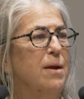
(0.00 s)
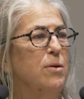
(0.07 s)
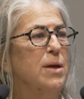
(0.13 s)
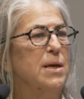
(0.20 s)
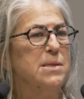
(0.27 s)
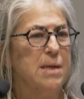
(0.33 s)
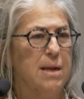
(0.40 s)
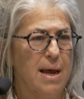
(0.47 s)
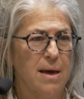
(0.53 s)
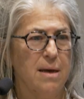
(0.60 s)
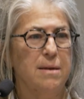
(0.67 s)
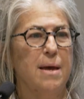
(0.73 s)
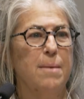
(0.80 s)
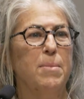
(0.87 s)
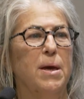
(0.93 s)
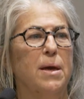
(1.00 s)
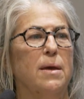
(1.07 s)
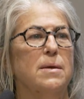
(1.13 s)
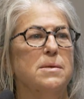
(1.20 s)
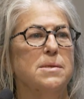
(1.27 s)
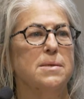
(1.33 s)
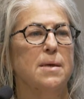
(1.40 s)
He's an academic,
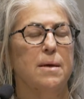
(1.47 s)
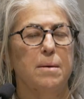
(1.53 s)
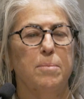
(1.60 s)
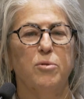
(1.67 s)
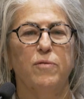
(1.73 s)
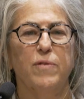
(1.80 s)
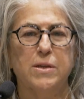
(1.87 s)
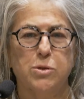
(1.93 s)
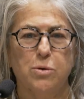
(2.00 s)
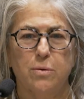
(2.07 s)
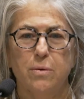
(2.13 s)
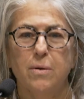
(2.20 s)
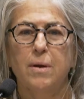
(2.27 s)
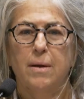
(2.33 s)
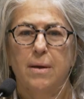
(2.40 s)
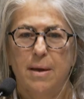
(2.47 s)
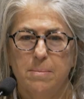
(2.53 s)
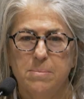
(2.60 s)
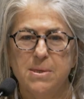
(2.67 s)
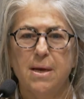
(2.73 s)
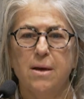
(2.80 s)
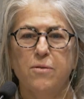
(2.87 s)
he's a professor
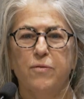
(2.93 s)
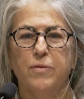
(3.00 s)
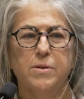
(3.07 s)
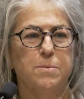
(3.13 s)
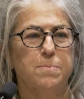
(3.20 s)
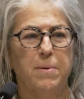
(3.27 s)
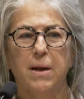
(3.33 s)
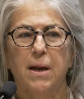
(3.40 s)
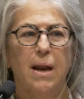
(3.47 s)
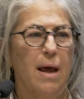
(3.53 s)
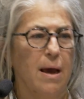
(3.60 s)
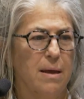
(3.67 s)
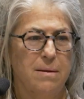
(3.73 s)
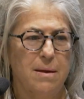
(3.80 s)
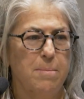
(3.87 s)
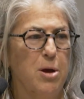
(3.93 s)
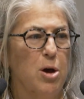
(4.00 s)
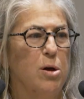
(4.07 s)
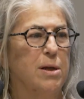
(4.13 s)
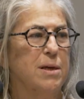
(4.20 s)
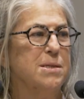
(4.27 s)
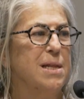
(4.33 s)
himself, he's been in academia
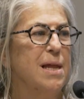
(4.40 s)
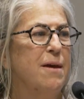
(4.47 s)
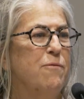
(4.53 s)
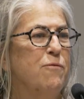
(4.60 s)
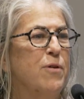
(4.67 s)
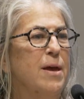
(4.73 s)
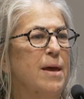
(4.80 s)
all his life.